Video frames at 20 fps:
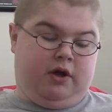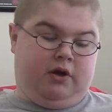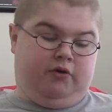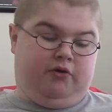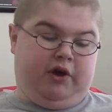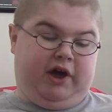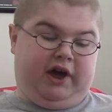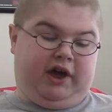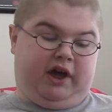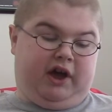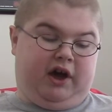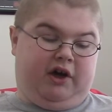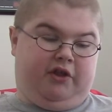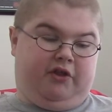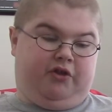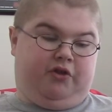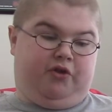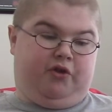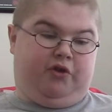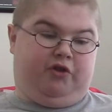like,
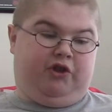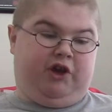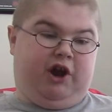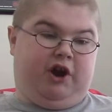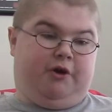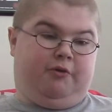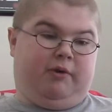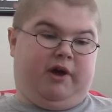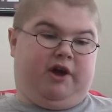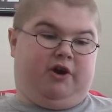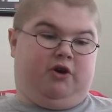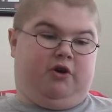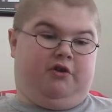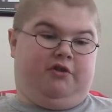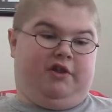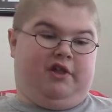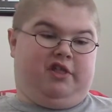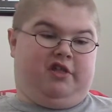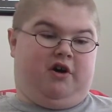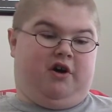the narrator
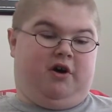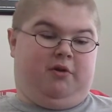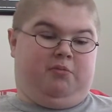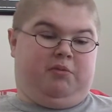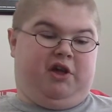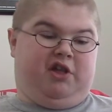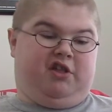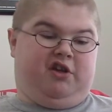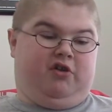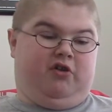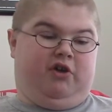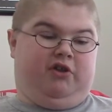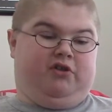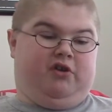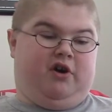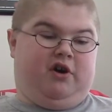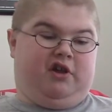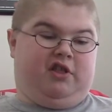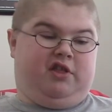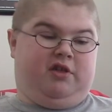in the song basically
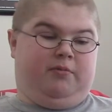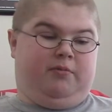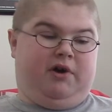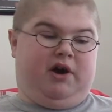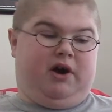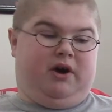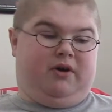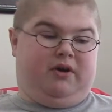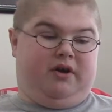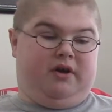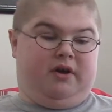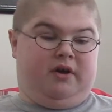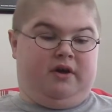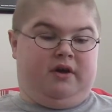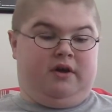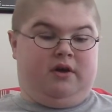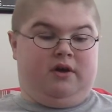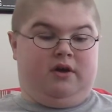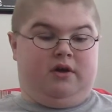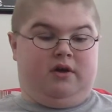talks about
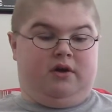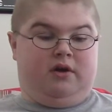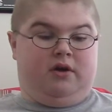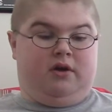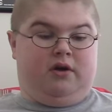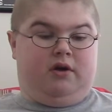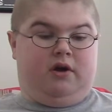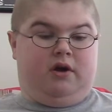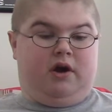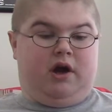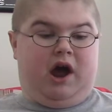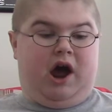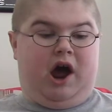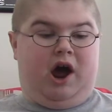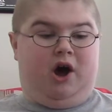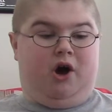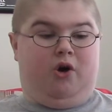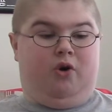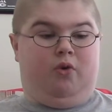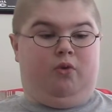
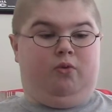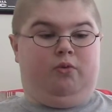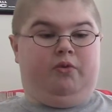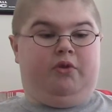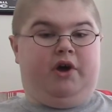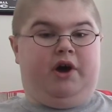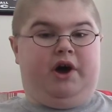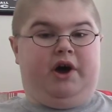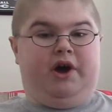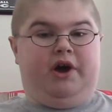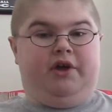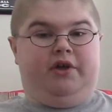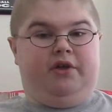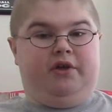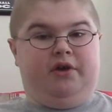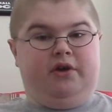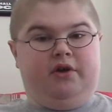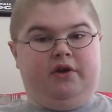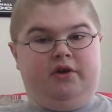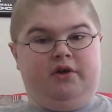how,
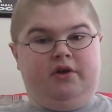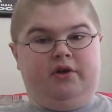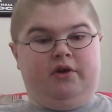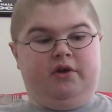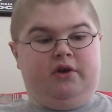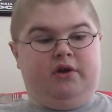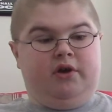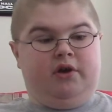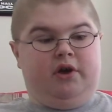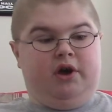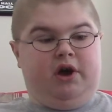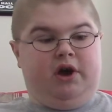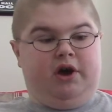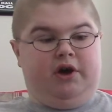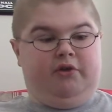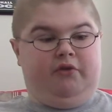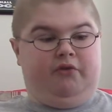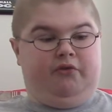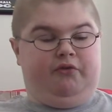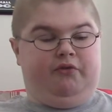
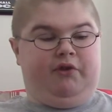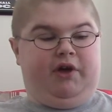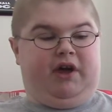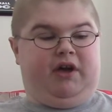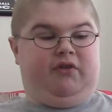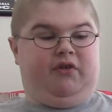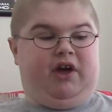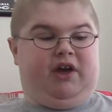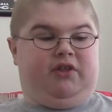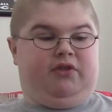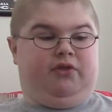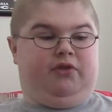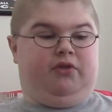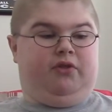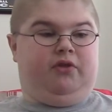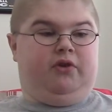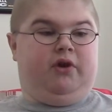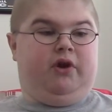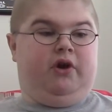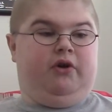
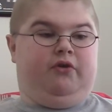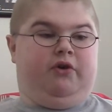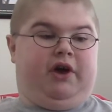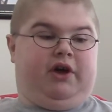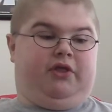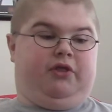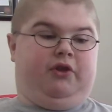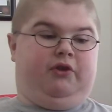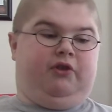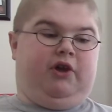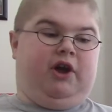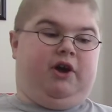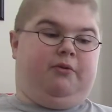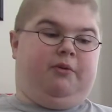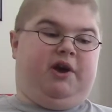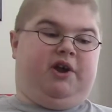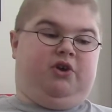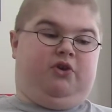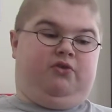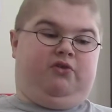like the
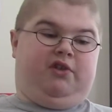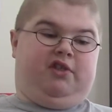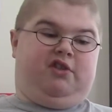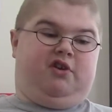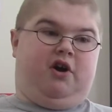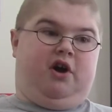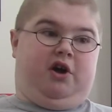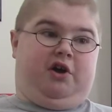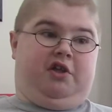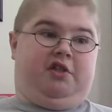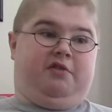narrator of the song